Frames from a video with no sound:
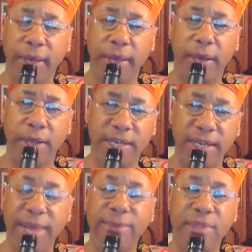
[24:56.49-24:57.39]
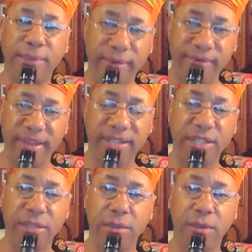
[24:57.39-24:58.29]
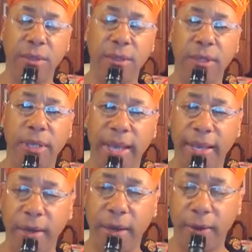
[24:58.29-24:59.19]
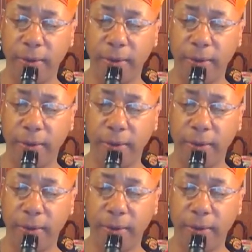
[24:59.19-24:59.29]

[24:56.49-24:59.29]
and delinquency prevention, and